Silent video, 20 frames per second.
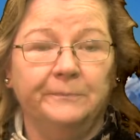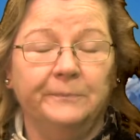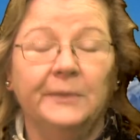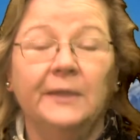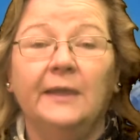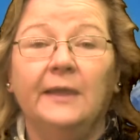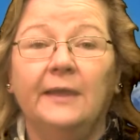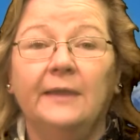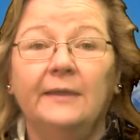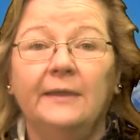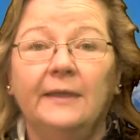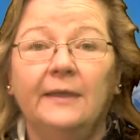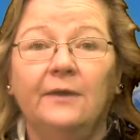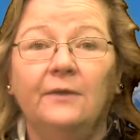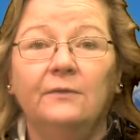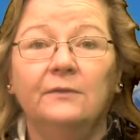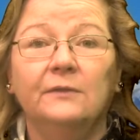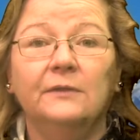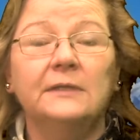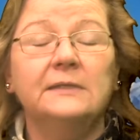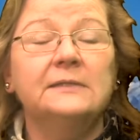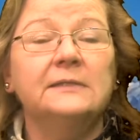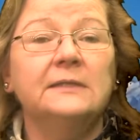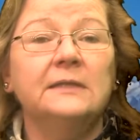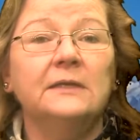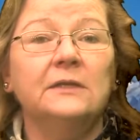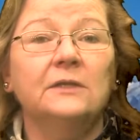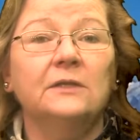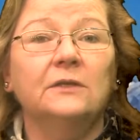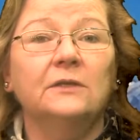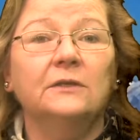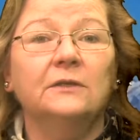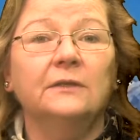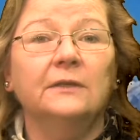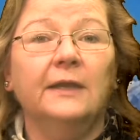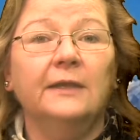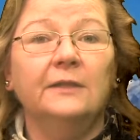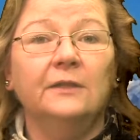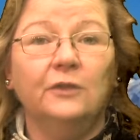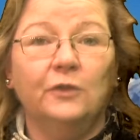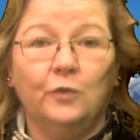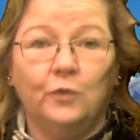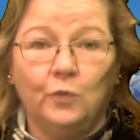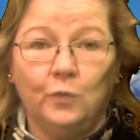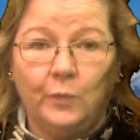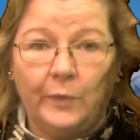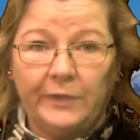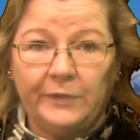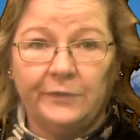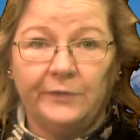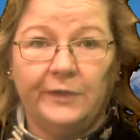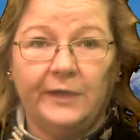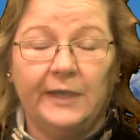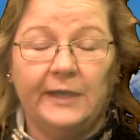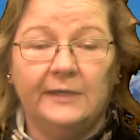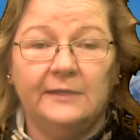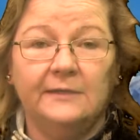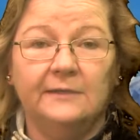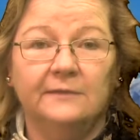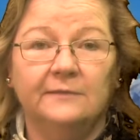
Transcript: And now let's take a look at the local weather ahead.